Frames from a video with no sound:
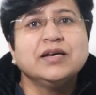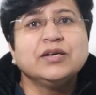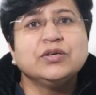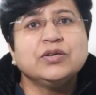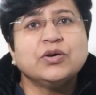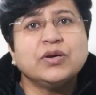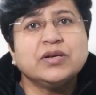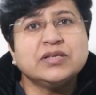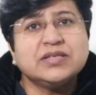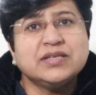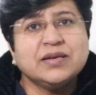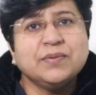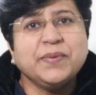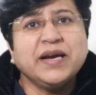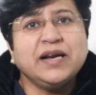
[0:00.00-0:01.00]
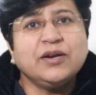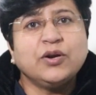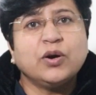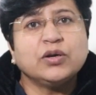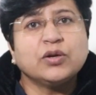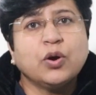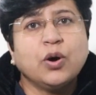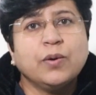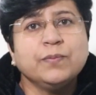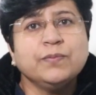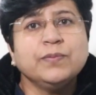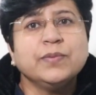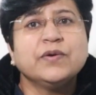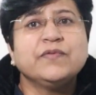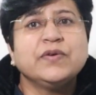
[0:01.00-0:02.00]
your
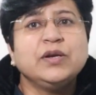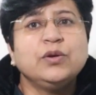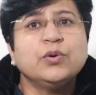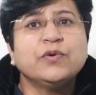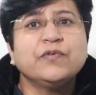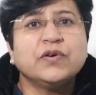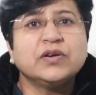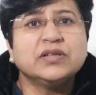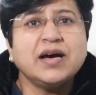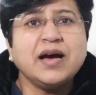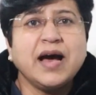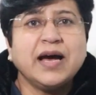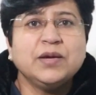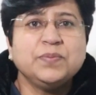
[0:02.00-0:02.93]
gmail.com will look for the